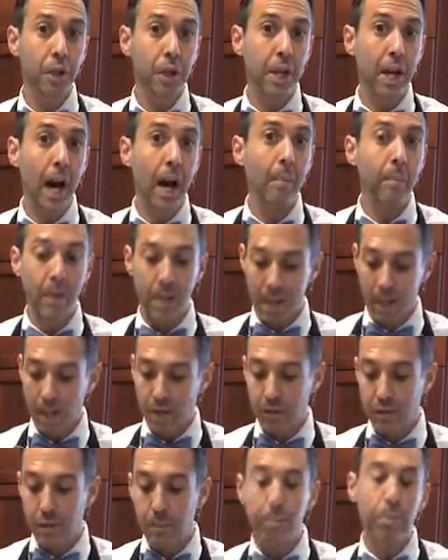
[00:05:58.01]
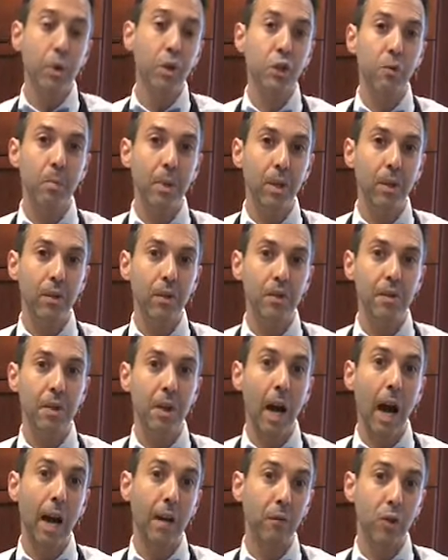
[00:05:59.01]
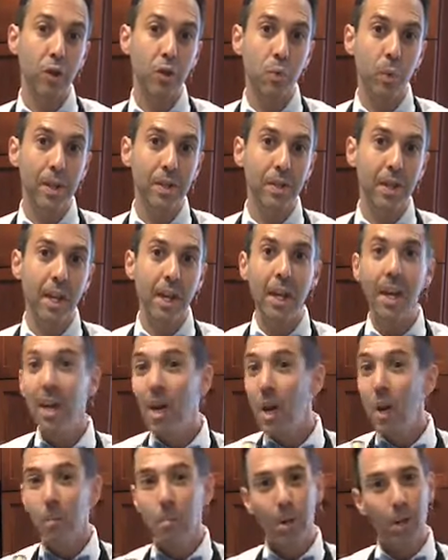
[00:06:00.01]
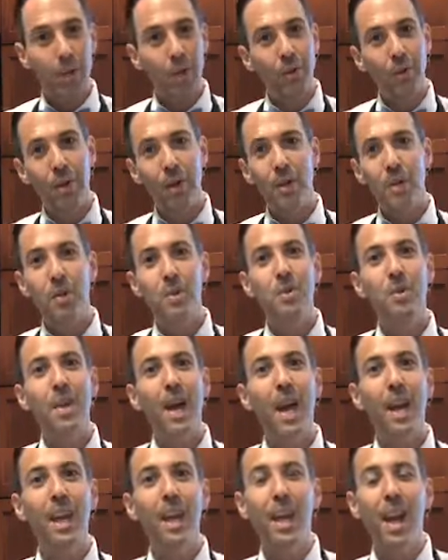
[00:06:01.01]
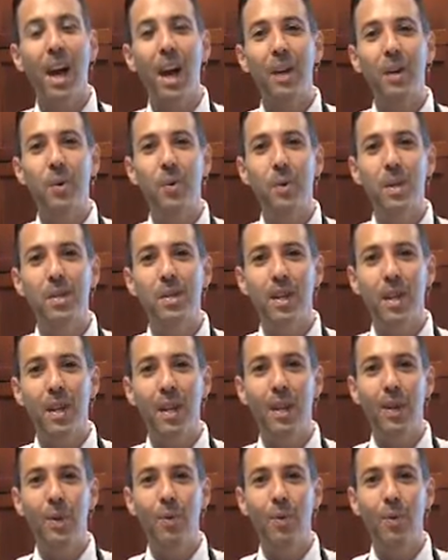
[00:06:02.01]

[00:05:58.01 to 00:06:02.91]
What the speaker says: got me into Bushmills Irish whiskey, but you can use any kind of whiskey you